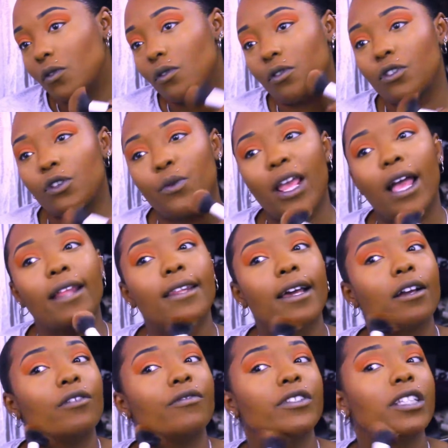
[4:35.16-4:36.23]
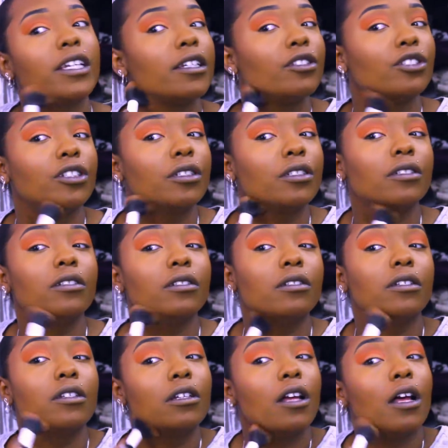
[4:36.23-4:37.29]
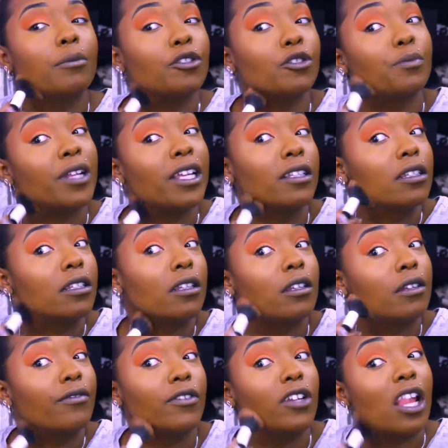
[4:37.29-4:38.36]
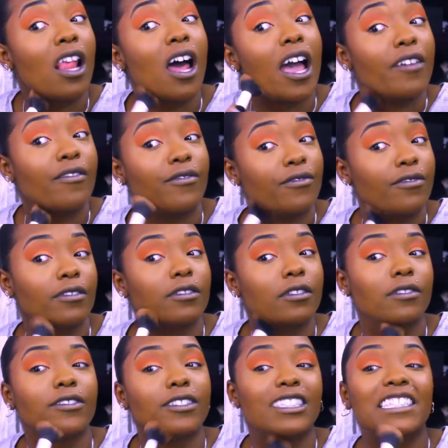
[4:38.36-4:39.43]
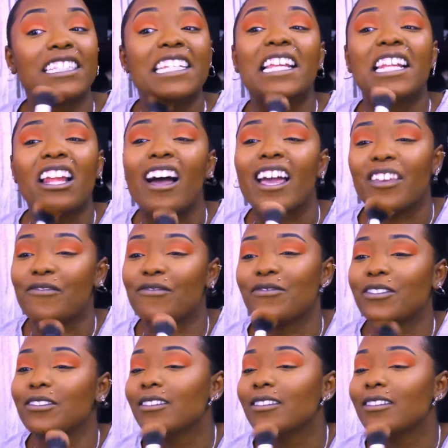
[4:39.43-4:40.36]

so we had that conversation. I'm just blending in for life, dear life.